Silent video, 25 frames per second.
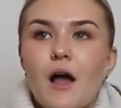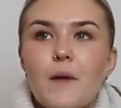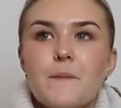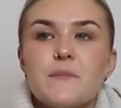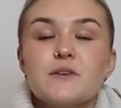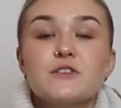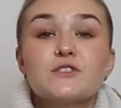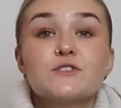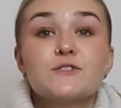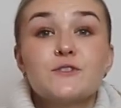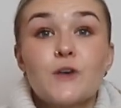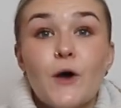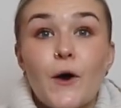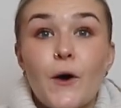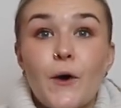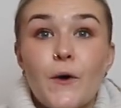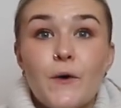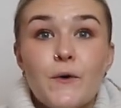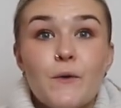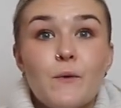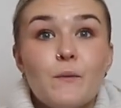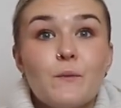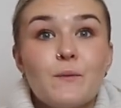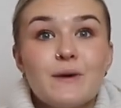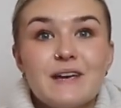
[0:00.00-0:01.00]

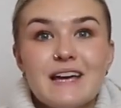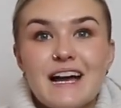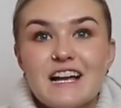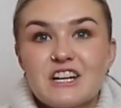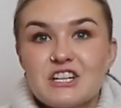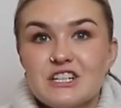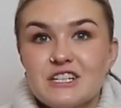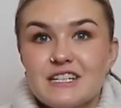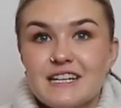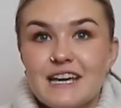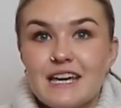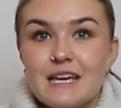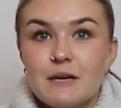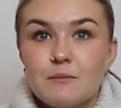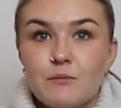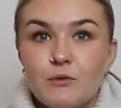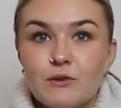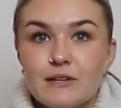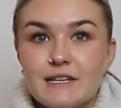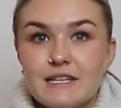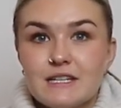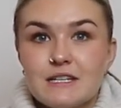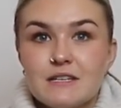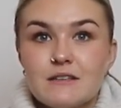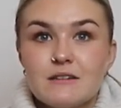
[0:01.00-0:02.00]
So we actually take
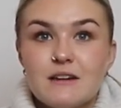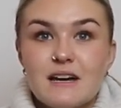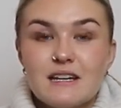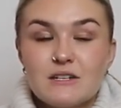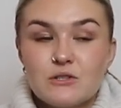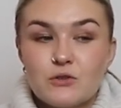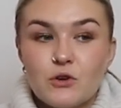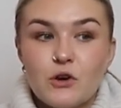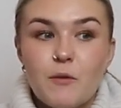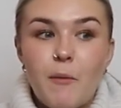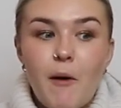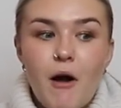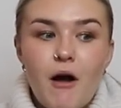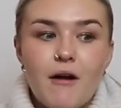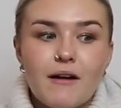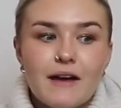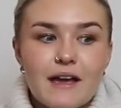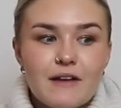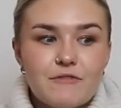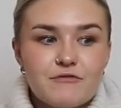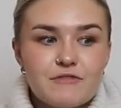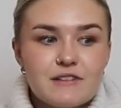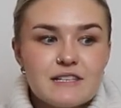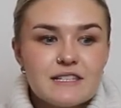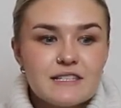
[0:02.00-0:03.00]
Molly to a dog park
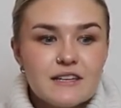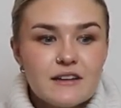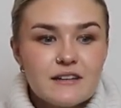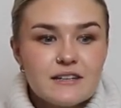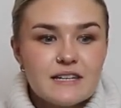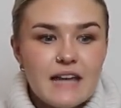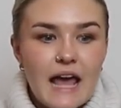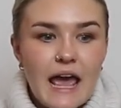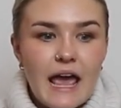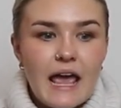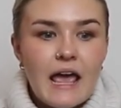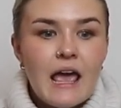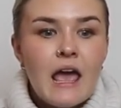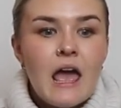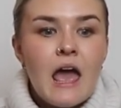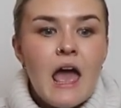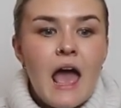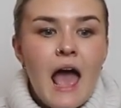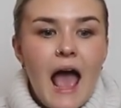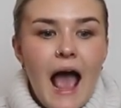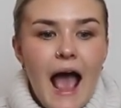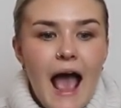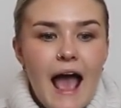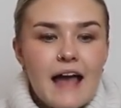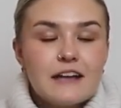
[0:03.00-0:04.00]
every Sunday,
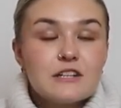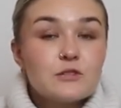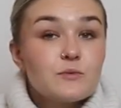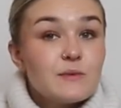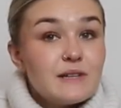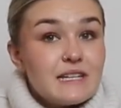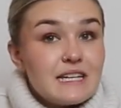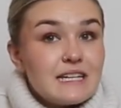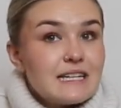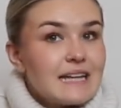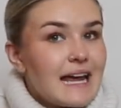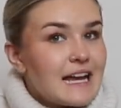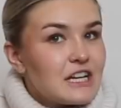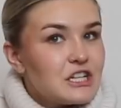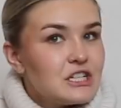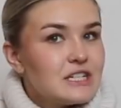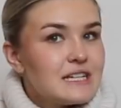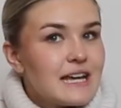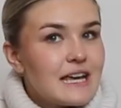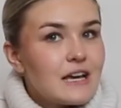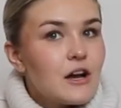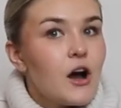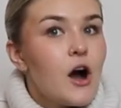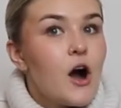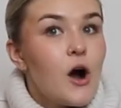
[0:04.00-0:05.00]
and we did actually
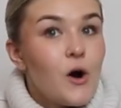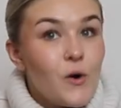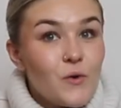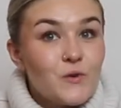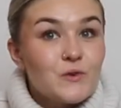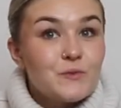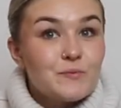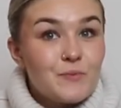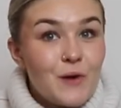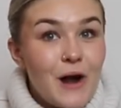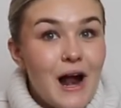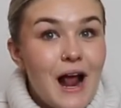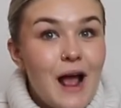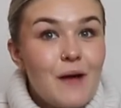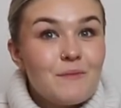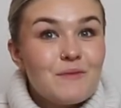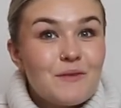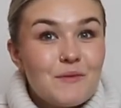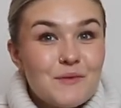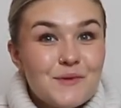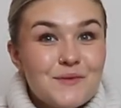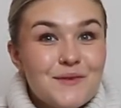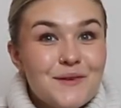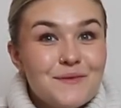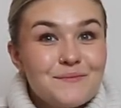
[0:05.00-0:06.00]
take our old pram
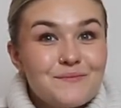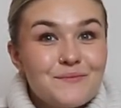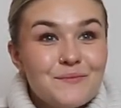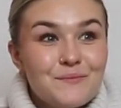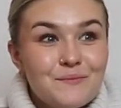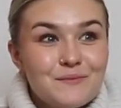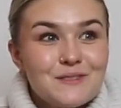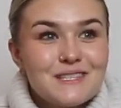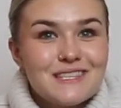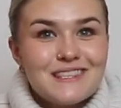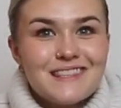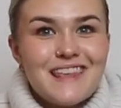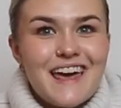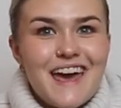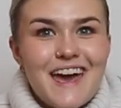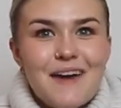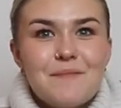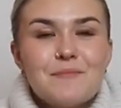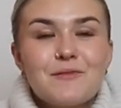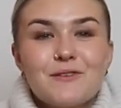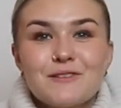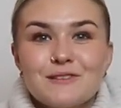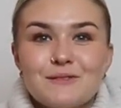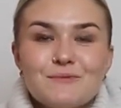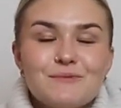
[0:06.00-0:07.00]
when we went there
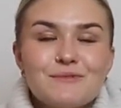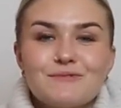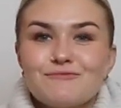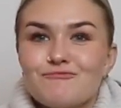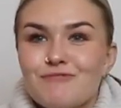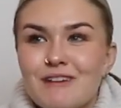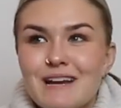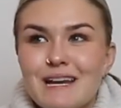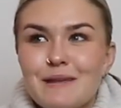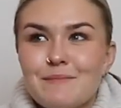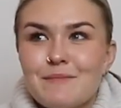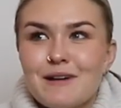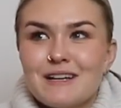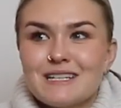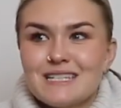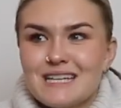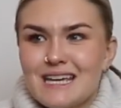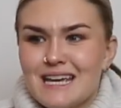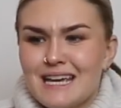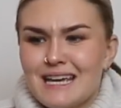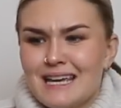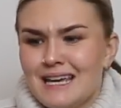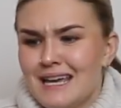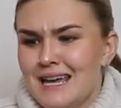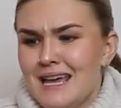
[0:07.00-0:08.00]
because it was really
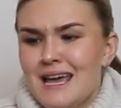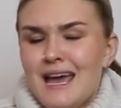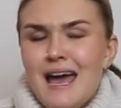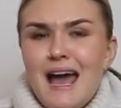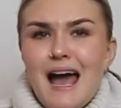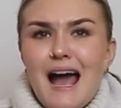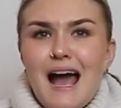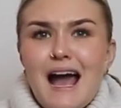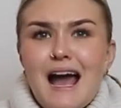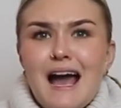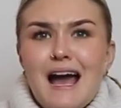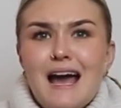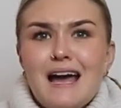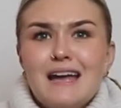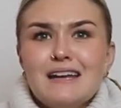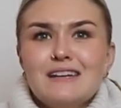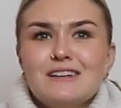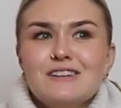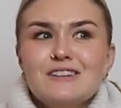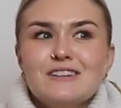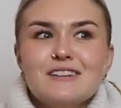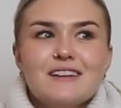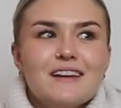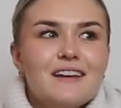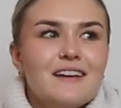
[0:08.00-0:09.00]
muddy,
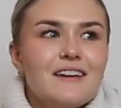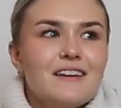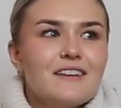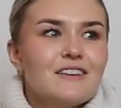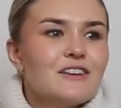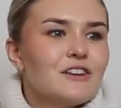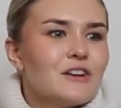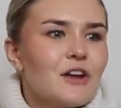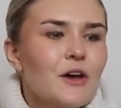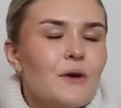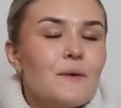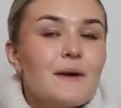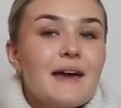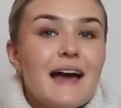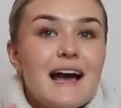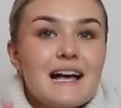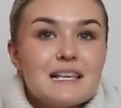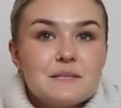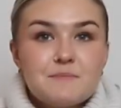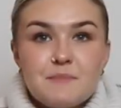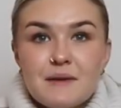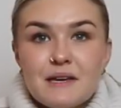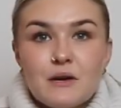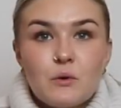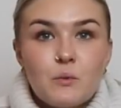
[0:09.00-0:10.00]
and you know, it
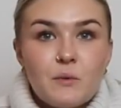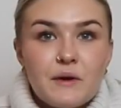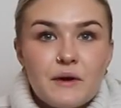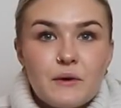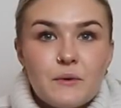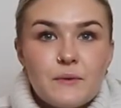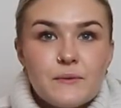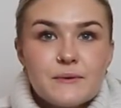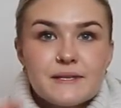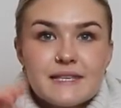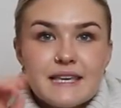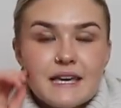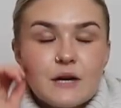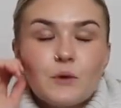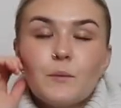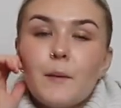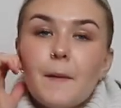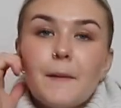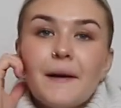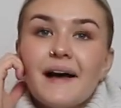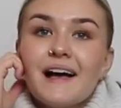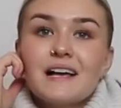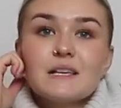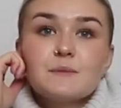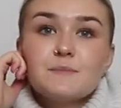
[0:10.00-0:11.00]
has bigger wheels, the Eco
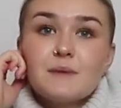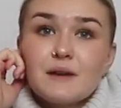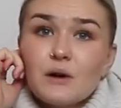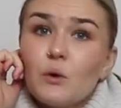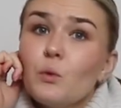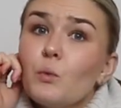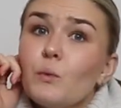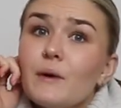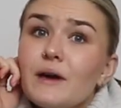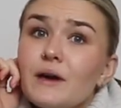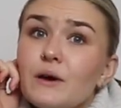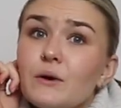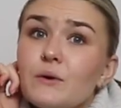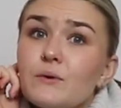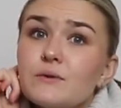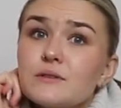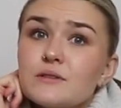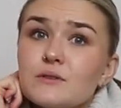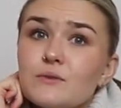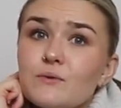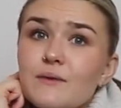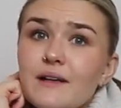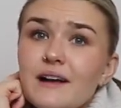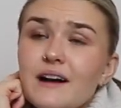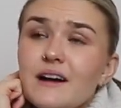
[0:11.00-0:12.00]
Bubba has bigger wheels
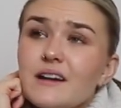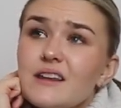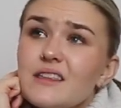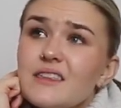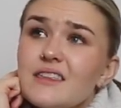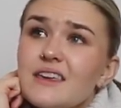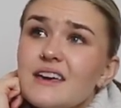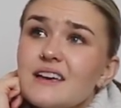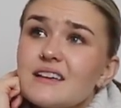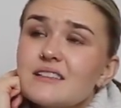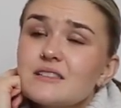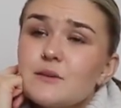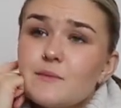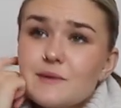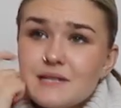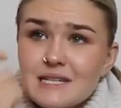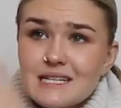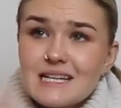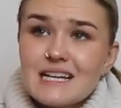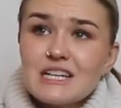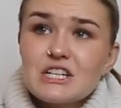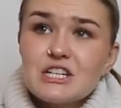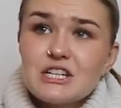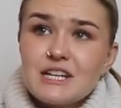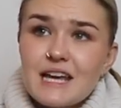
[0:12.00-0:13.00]
and all that kind of thing. So we did
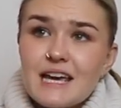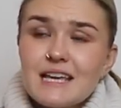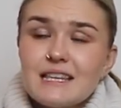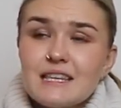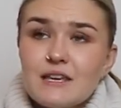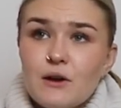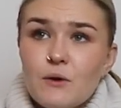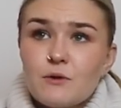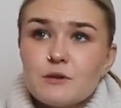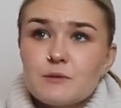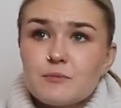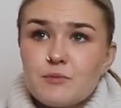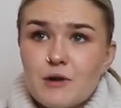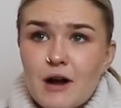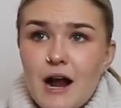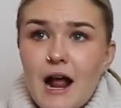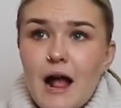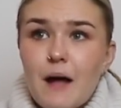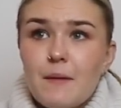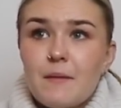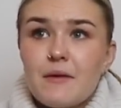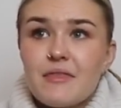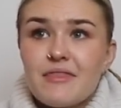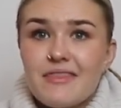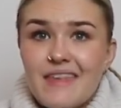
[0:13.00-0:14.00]
actually take the older
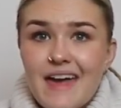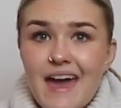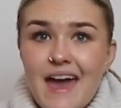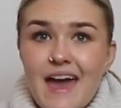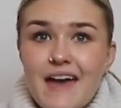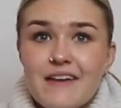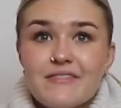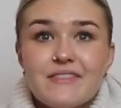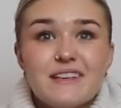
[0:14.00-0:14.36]
pram there.